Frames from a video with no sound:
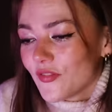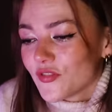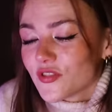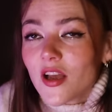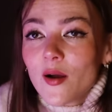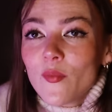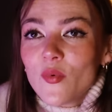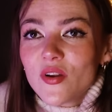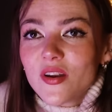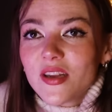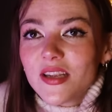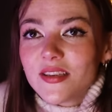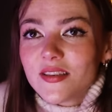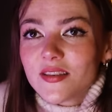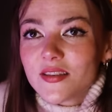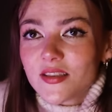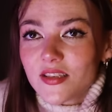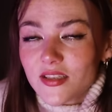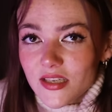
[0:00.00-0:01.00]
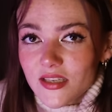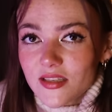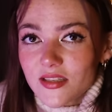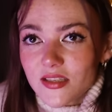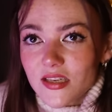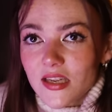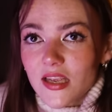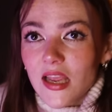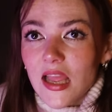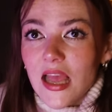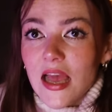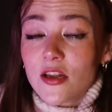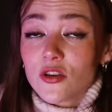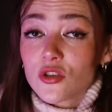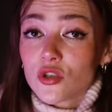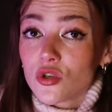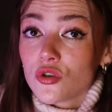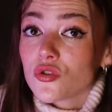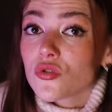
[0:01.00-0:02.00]
If someone is sadistic
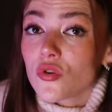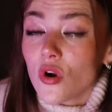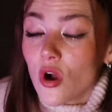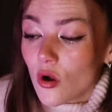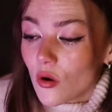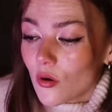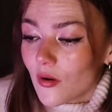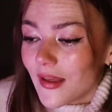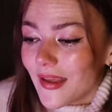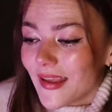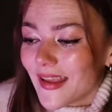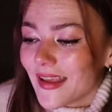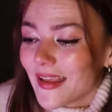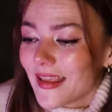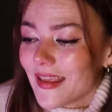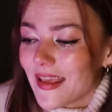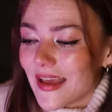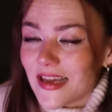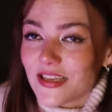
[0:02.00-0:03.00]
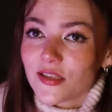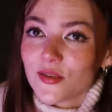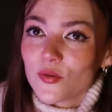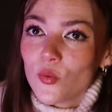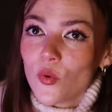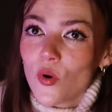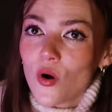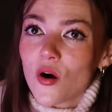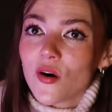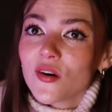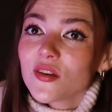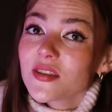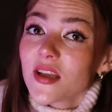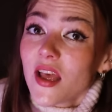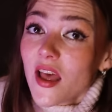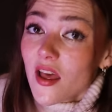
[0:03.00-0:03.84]
and controlling, guess what?